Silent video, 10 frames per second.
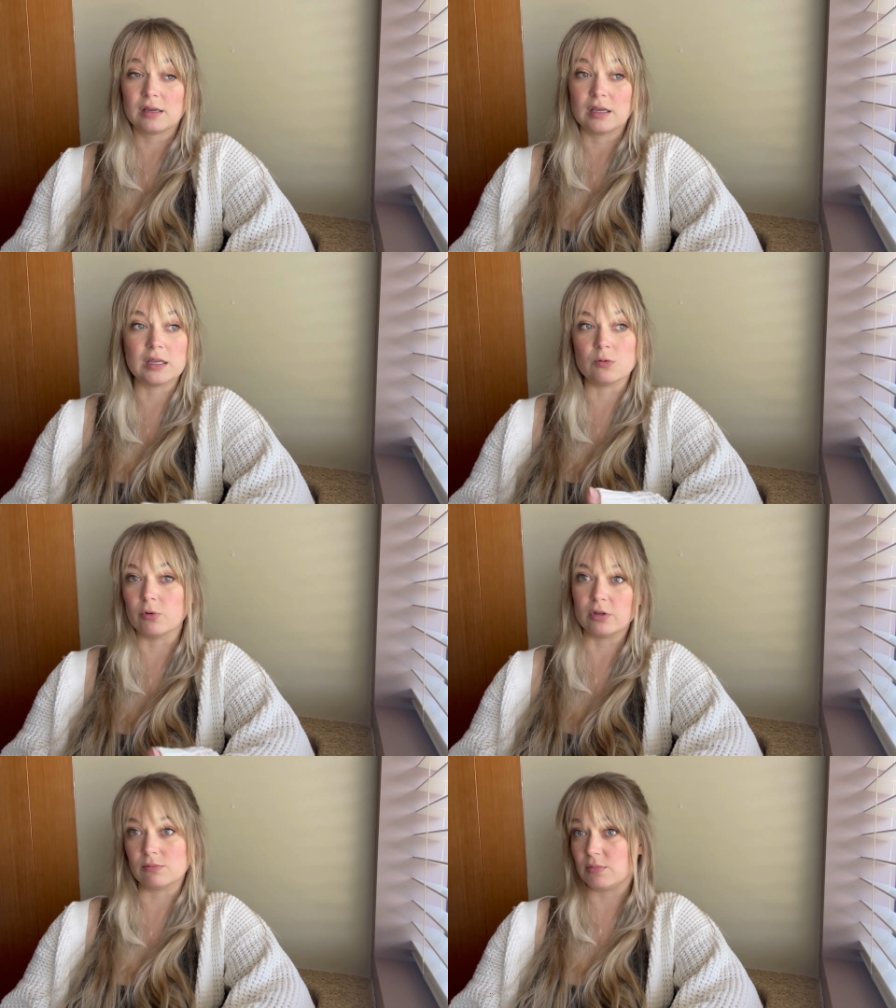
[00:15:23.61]
he
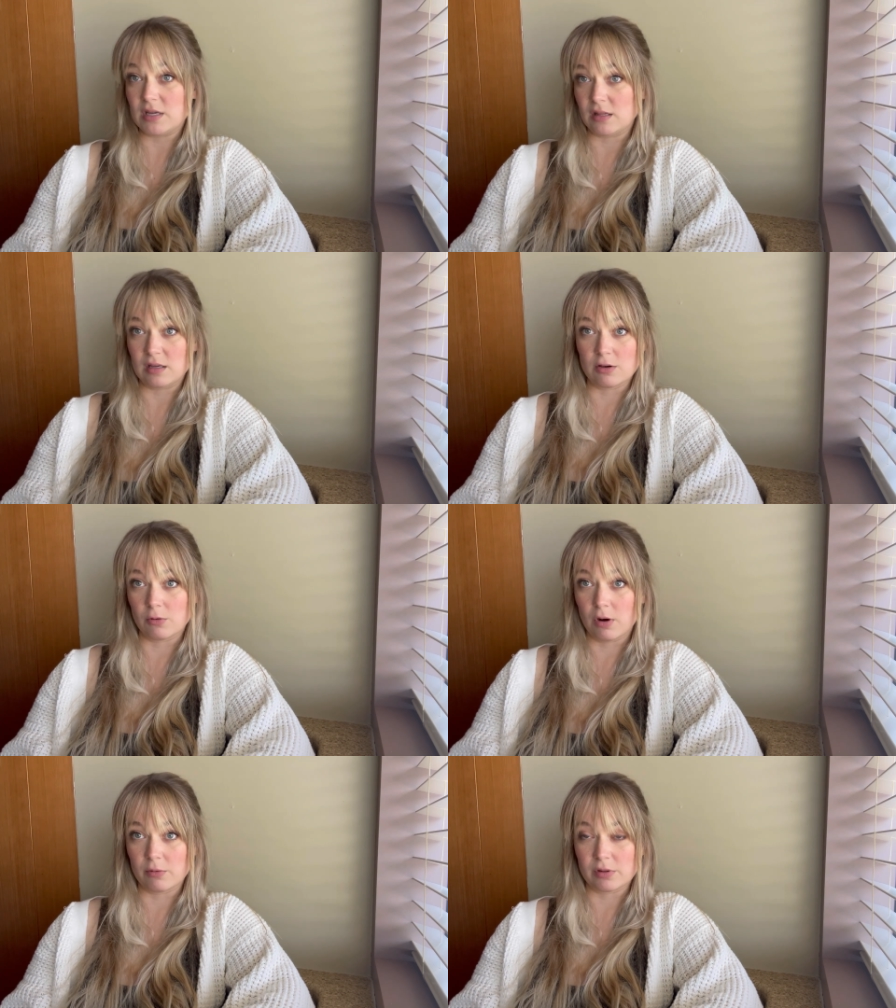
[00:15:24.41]
wouldn't be in the
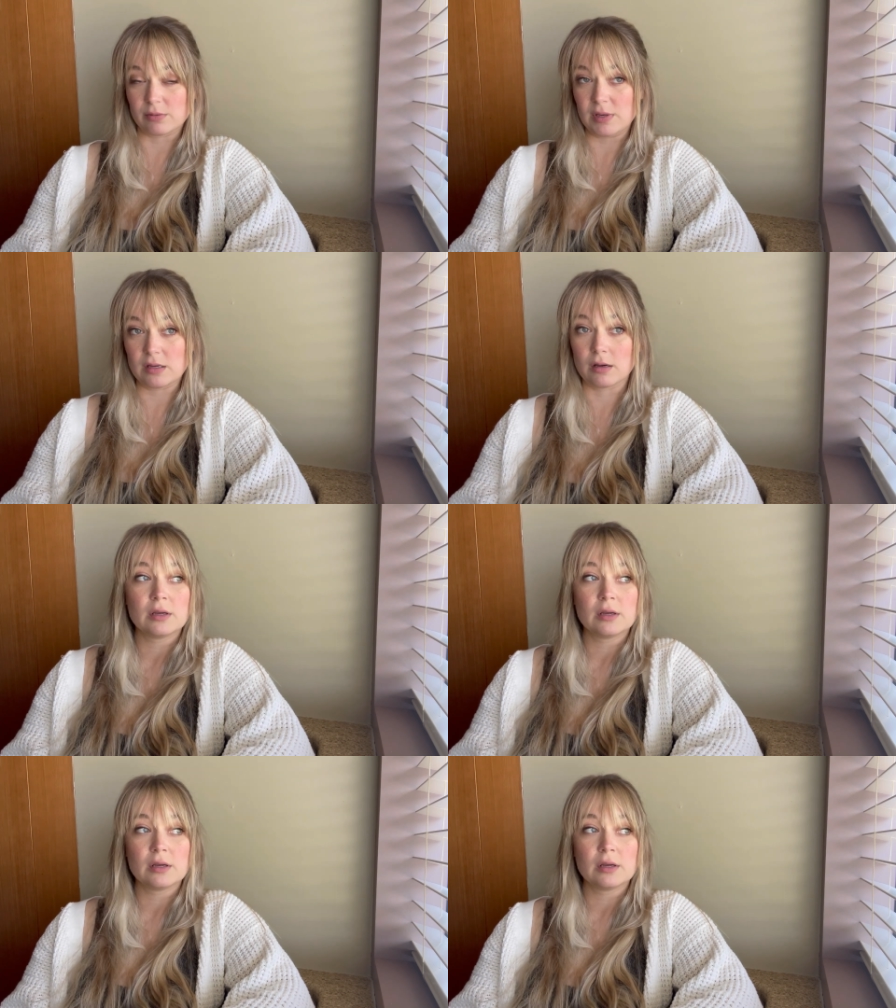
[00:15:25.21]
OR with me.